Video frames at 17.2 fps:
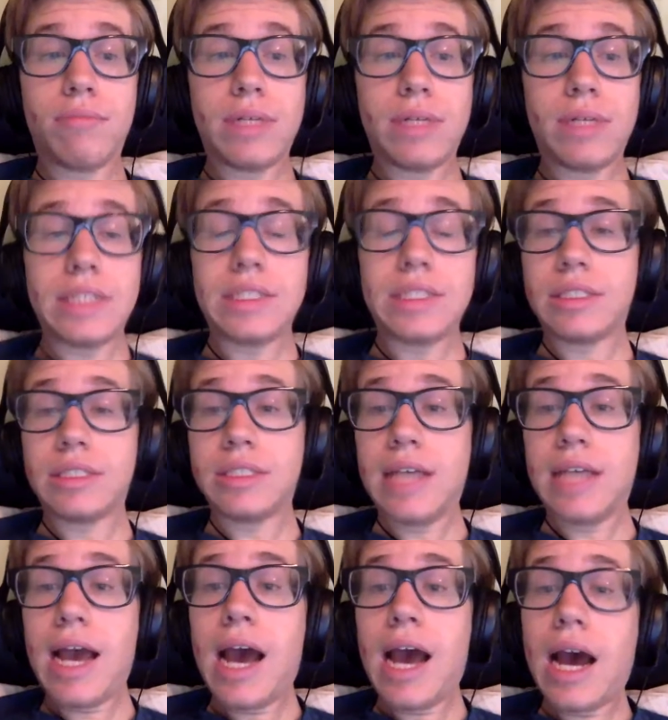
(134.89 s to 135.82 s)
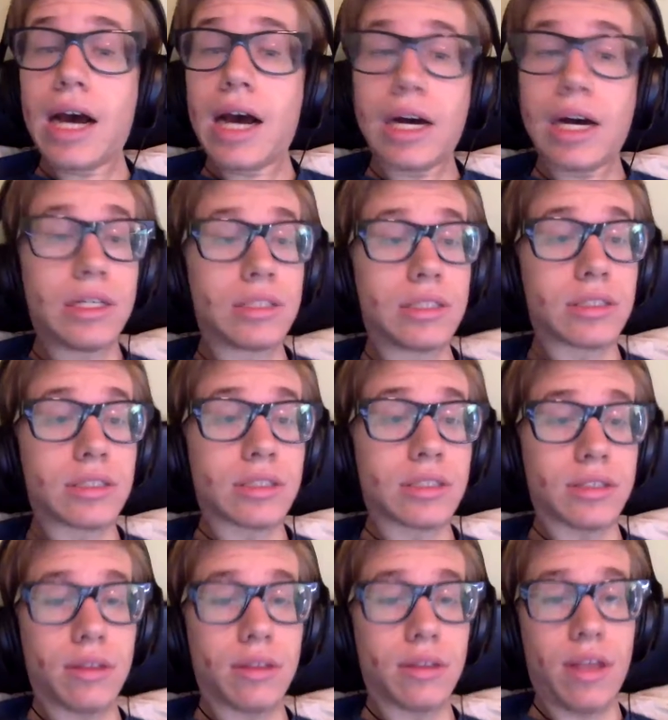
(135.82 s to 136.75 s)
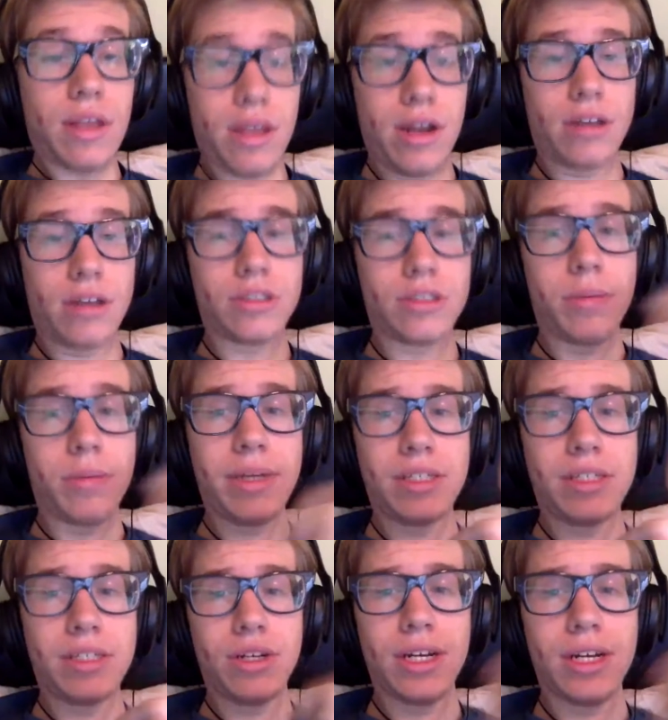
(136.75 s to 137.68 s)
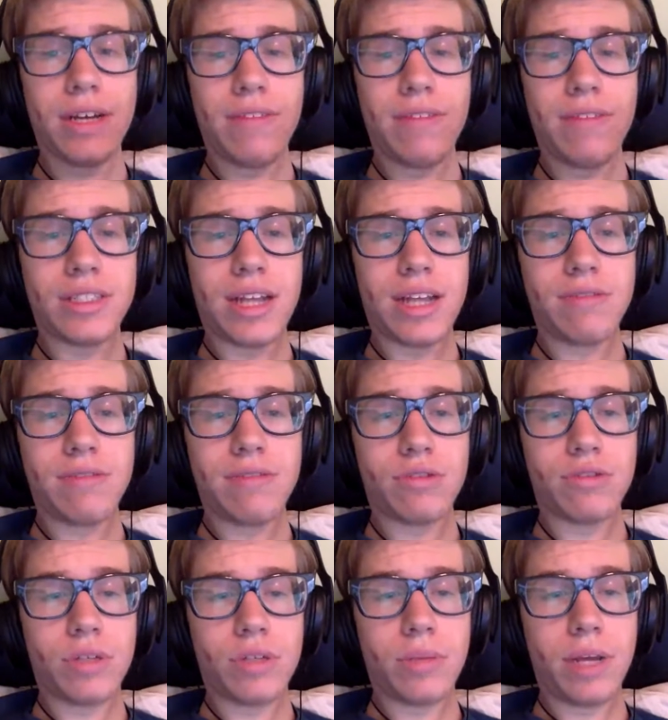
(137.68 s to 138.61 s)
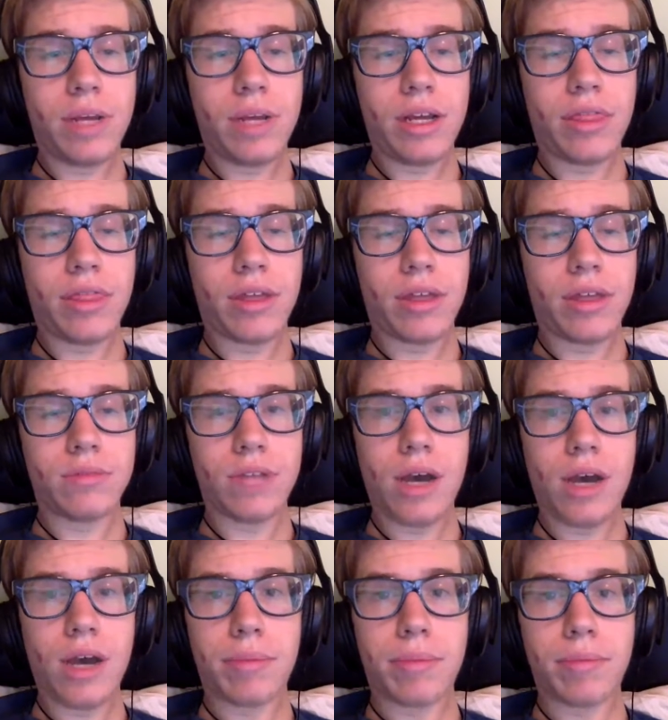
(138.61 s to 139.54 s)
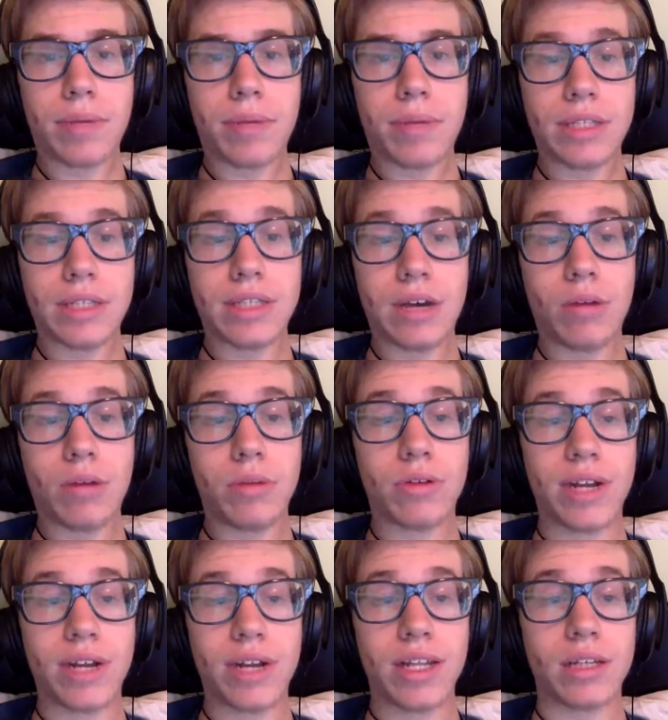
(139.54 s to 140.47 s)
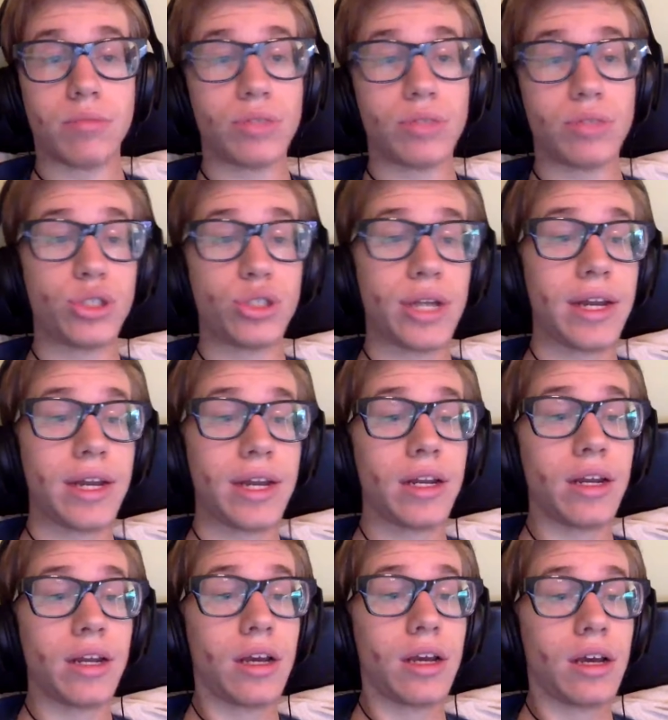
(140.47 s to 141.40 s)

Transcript: But yeah. And also make sure to give this live stream a thumbs up because that would be greatly appreciated.